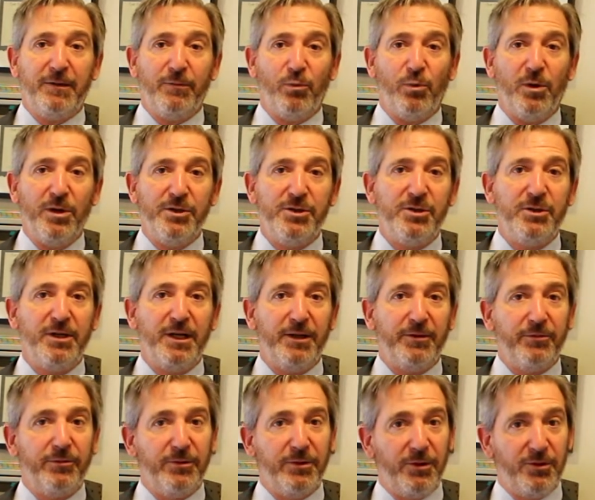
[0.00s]
Once you get
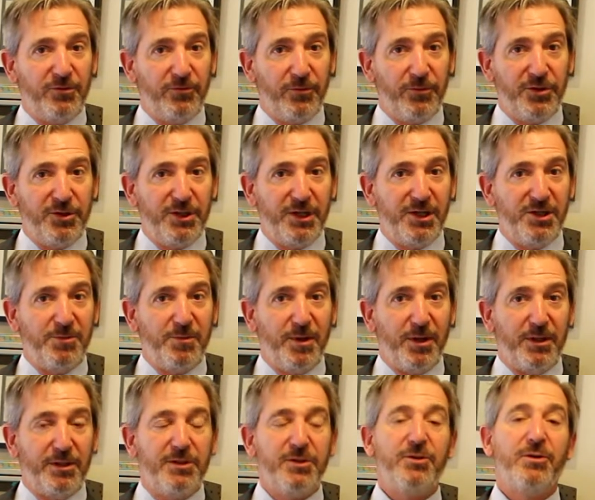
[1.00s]
through those first 6
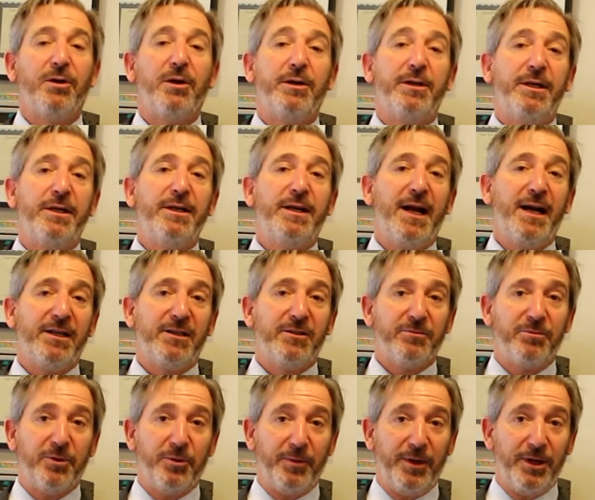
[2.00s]
months, you're on inactive
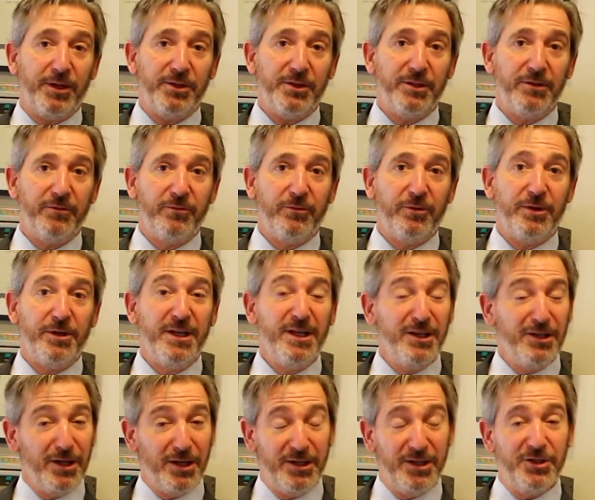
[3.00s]
probation for an
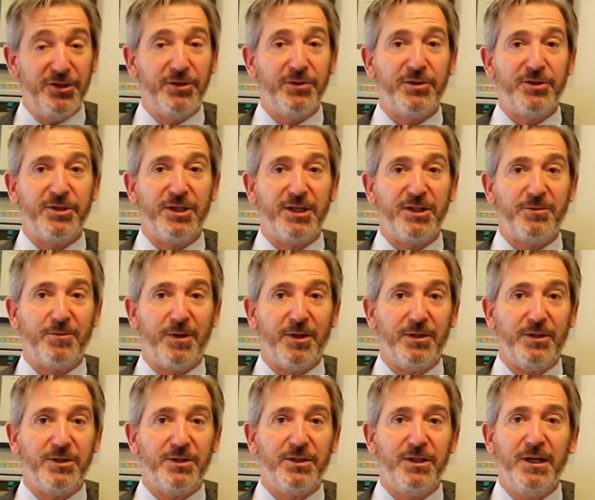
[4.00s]
additional 6
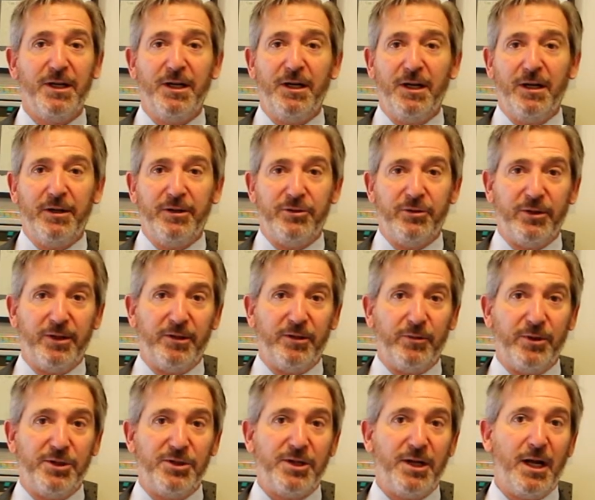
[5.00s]
months, during
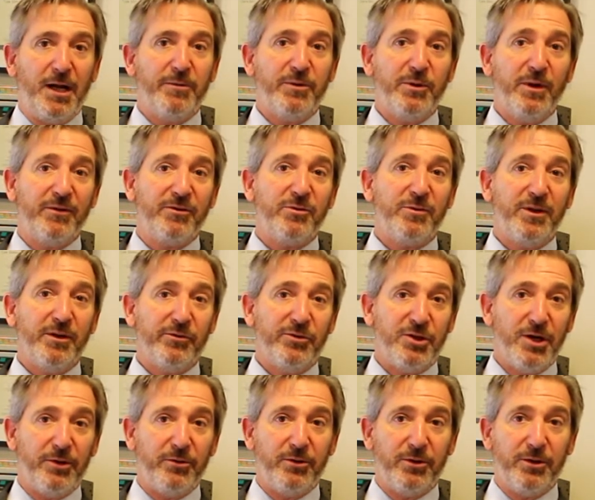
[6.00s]
which time you have to be of
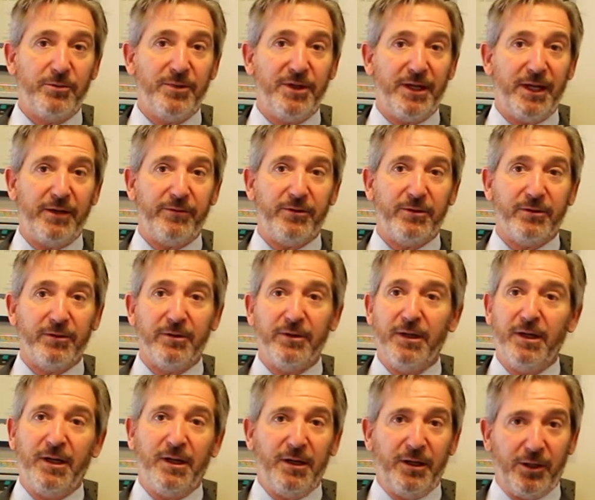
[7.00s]
general good behavior,
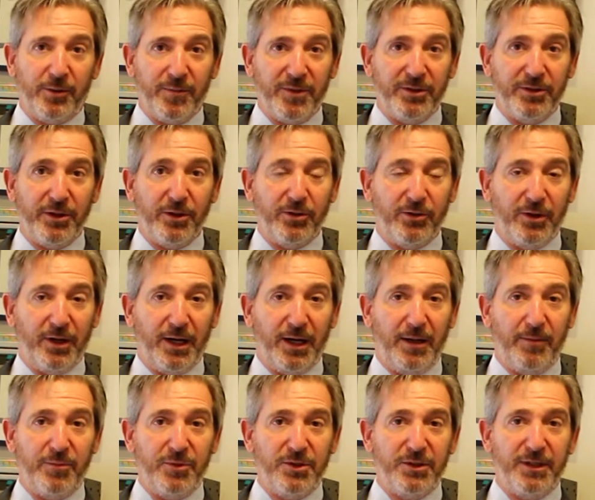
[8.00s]
commit no
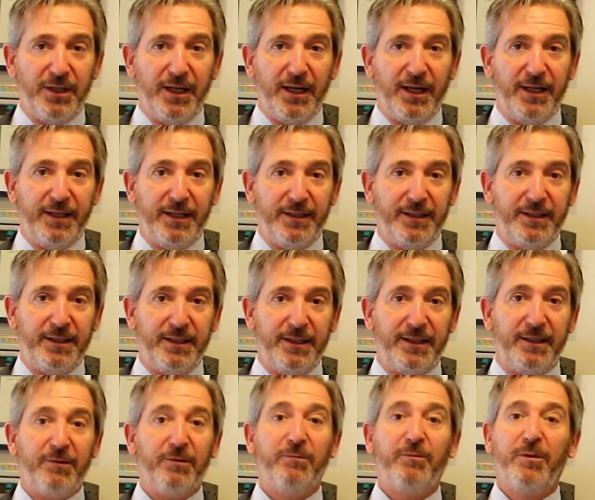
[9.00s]
crimes, and at
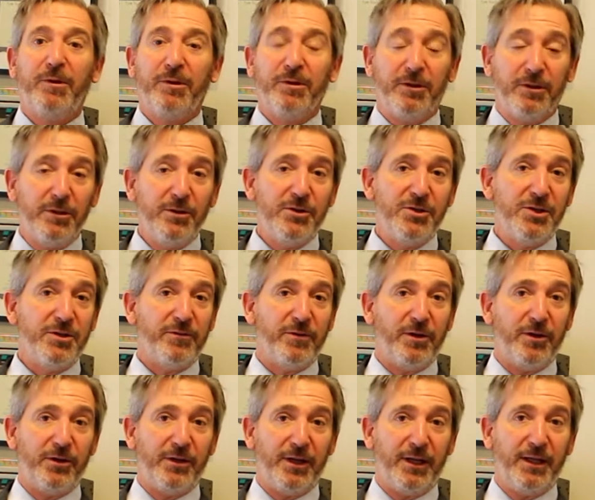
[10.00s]
the conclusion of
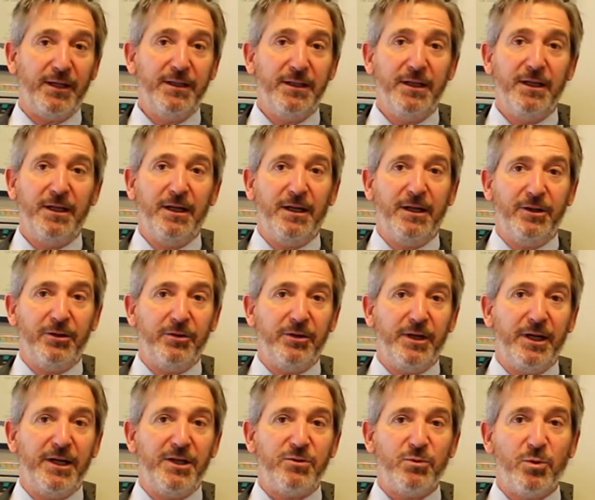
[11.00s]
all that, your
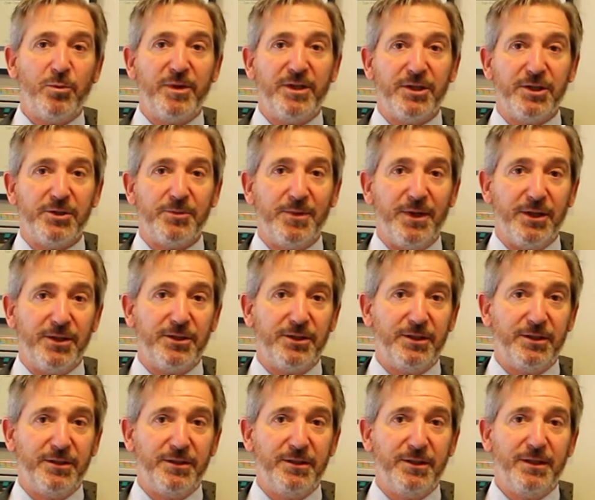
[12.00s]
case will be
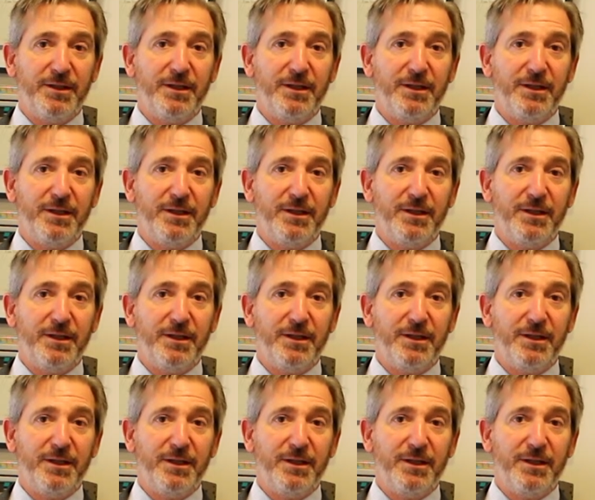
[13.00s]
dismissed.